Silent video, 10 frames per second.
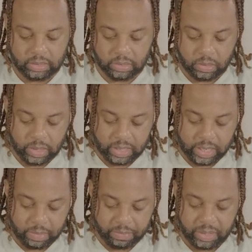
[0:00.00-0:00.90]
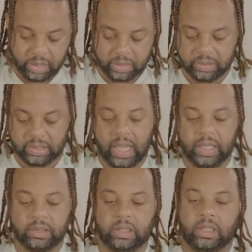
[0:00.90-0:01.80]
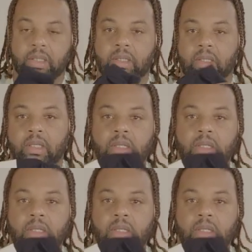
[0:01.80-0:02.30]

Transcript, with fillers: So I got a pair of socks here